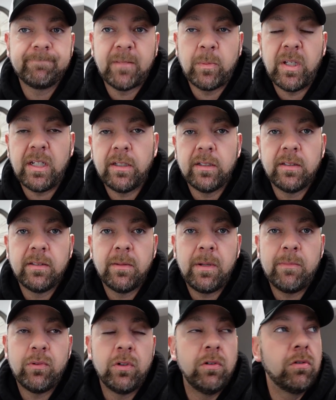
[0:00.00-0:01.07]
I mean,
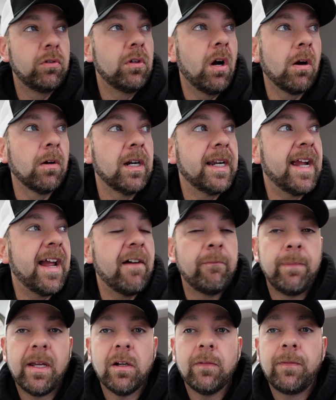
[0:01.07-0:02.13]
people who already have
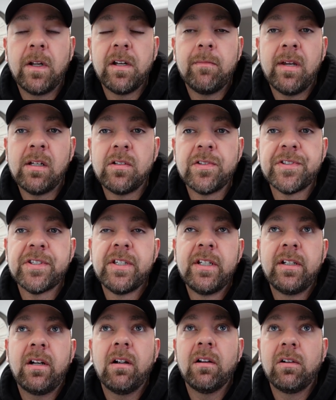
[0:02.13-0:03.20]
better fundamentals
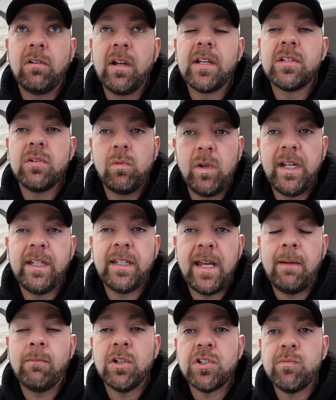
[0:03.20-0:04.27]
are going to win
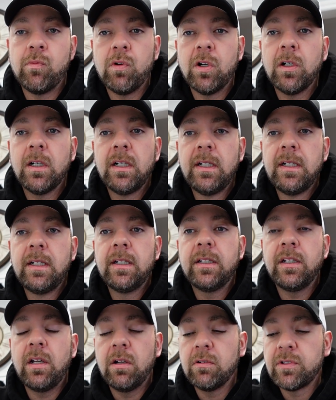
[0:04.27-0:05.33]
that much more.
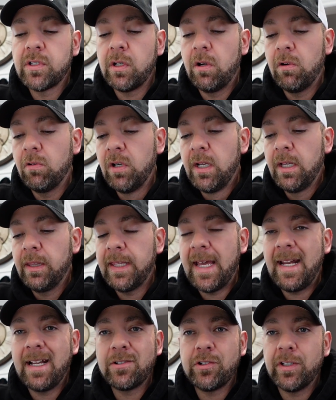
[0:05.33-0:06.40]
You know, so that
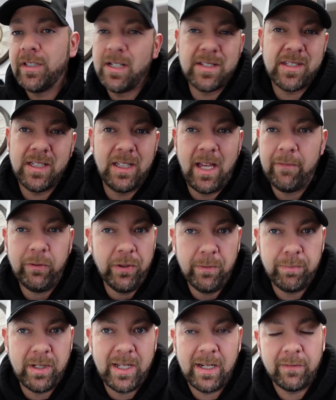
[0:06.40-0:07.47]
actually doesn't level the
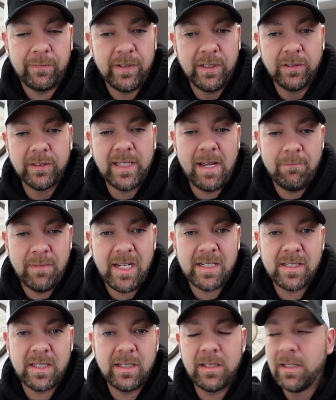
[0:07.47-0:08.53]
playing field. That
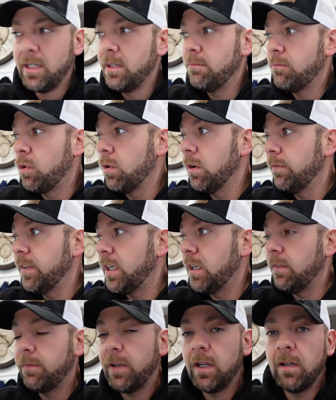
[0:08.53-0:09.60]
makes it more of an
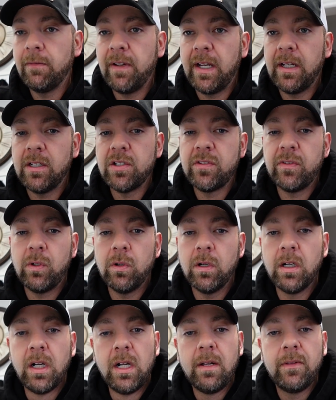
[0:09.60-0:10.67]
unfair advantage
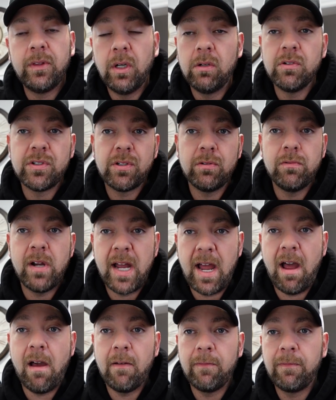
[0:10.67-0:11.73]
for those who
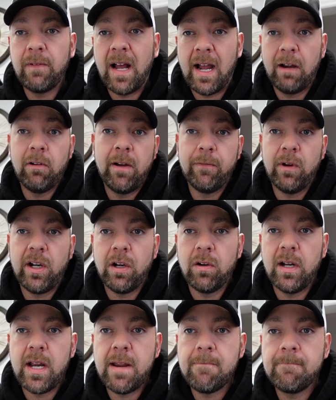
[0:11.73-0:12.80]
have high rev rate
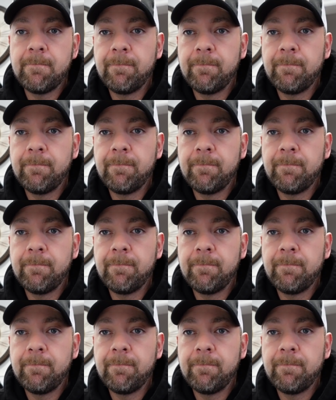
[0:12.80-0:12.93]
already.